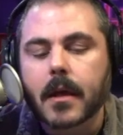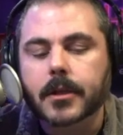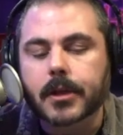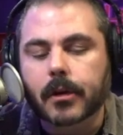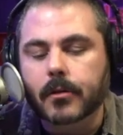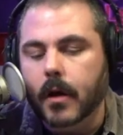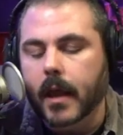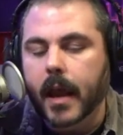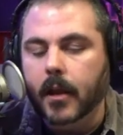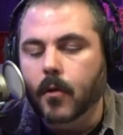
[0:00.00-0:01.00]
So
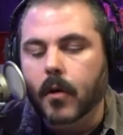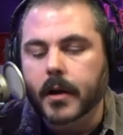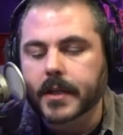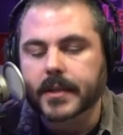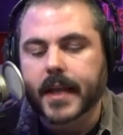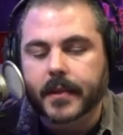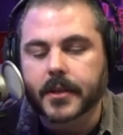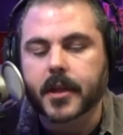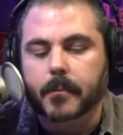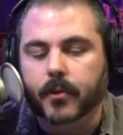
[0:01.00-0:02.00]
in order to set
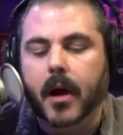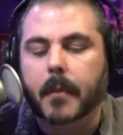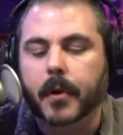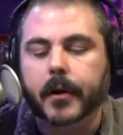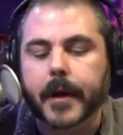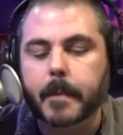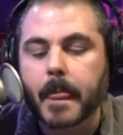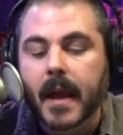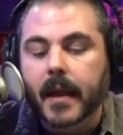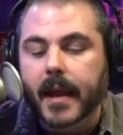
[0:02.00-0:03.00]
this up properly,
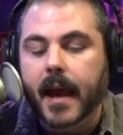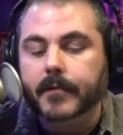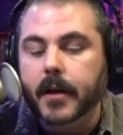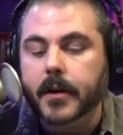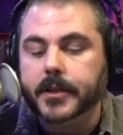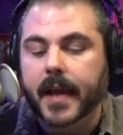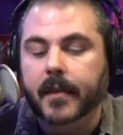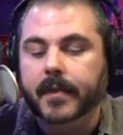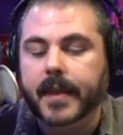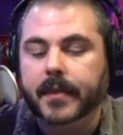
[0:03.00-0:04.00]
you have to
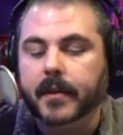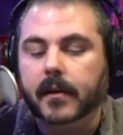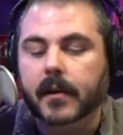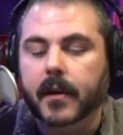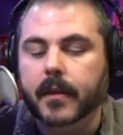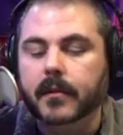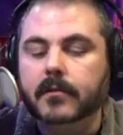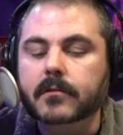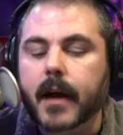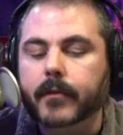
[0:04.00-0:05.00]
understand that the
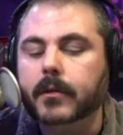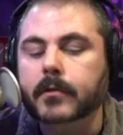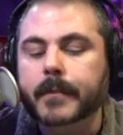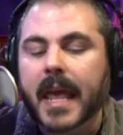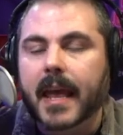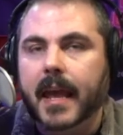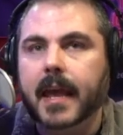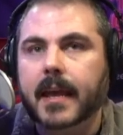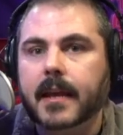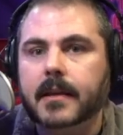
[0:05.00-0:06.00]
level
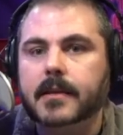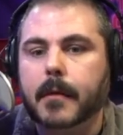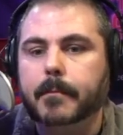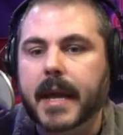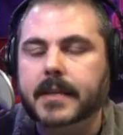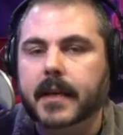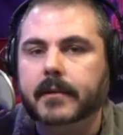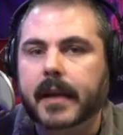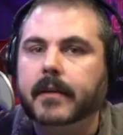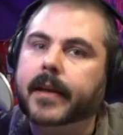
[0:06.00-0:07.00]
is
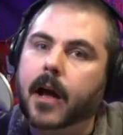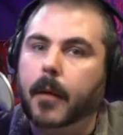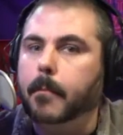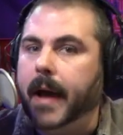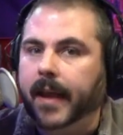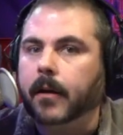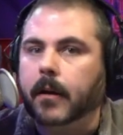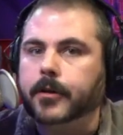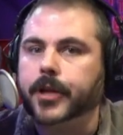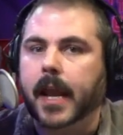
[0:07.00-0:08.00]
basically like a
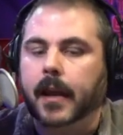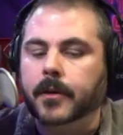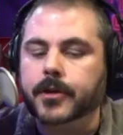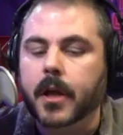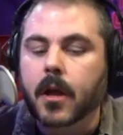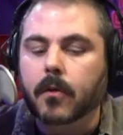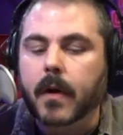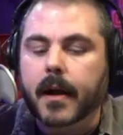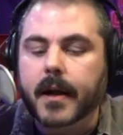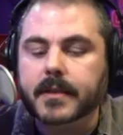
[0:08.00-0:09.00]
minor change,
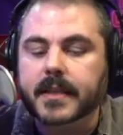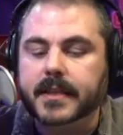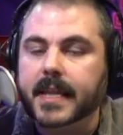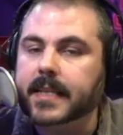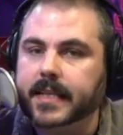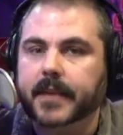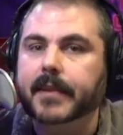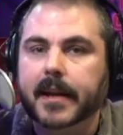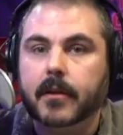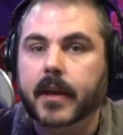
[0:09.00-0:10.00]
whereas the
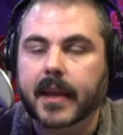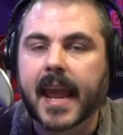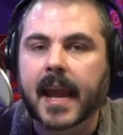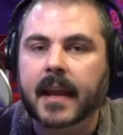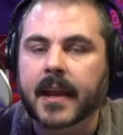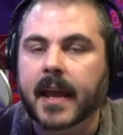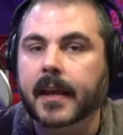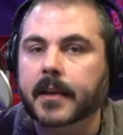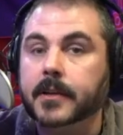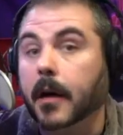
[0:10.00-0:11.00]
sensitivity or the gain
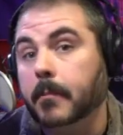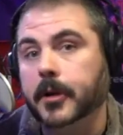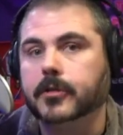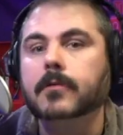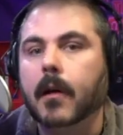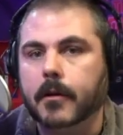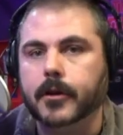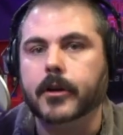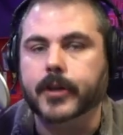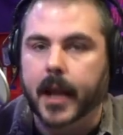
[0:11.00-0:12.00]
is a much
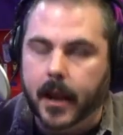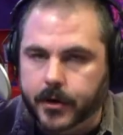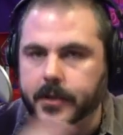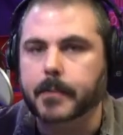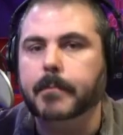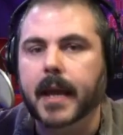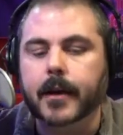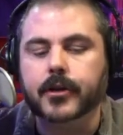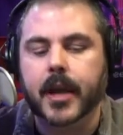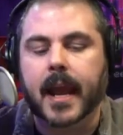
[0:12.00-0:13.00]
larger change. It's a
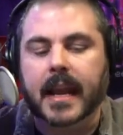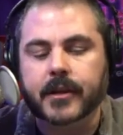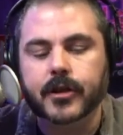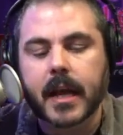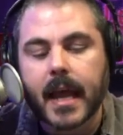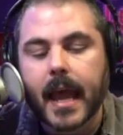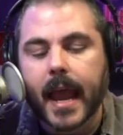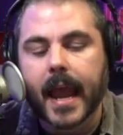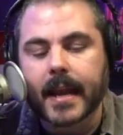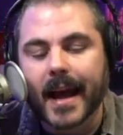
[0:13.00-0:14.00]
big change.
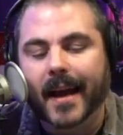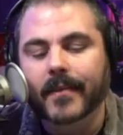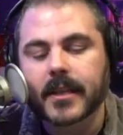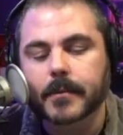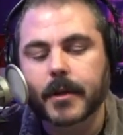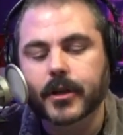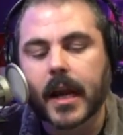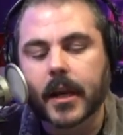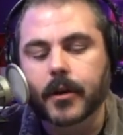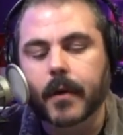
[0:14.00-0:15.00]
And on this
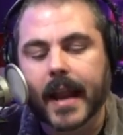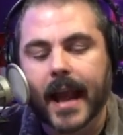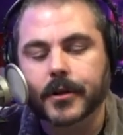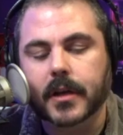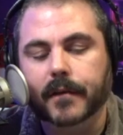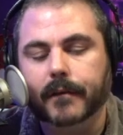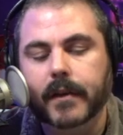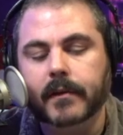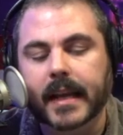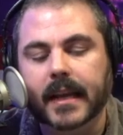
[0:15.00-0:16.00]
machine, you can actually
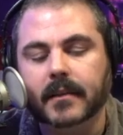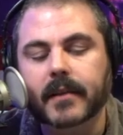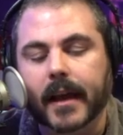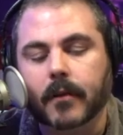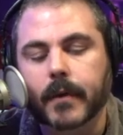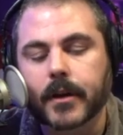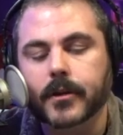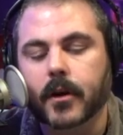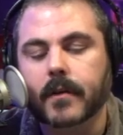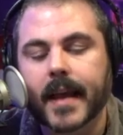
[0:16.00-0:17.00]
feel it click. When you
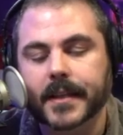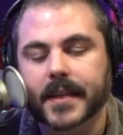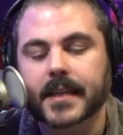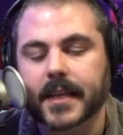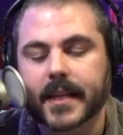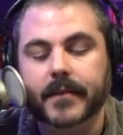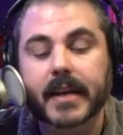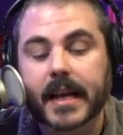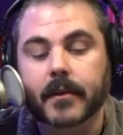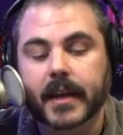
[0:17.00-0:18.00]
turn that
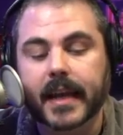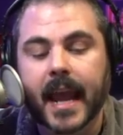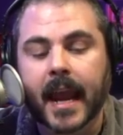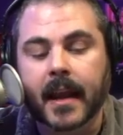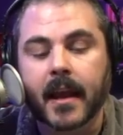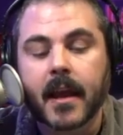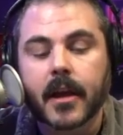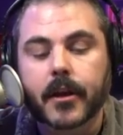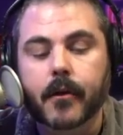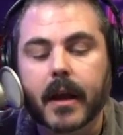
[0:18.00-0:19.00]
sensitivity or the gain,
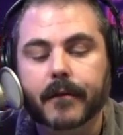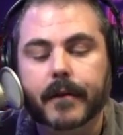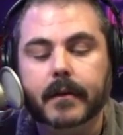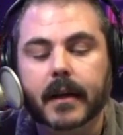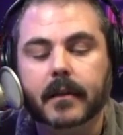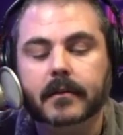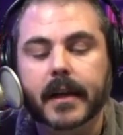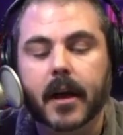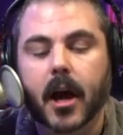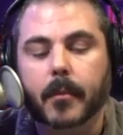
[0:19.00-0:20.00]
you can feel it
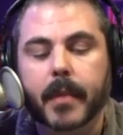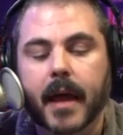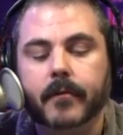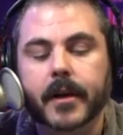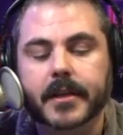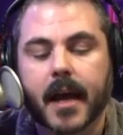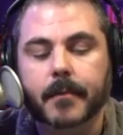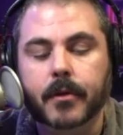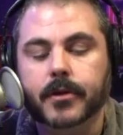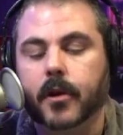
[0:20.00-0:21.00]
click up every
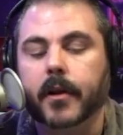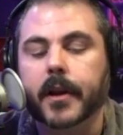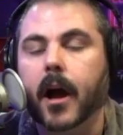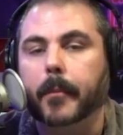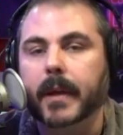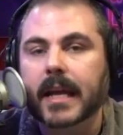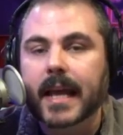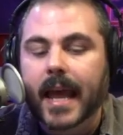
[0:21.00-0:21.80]
time you turn it up.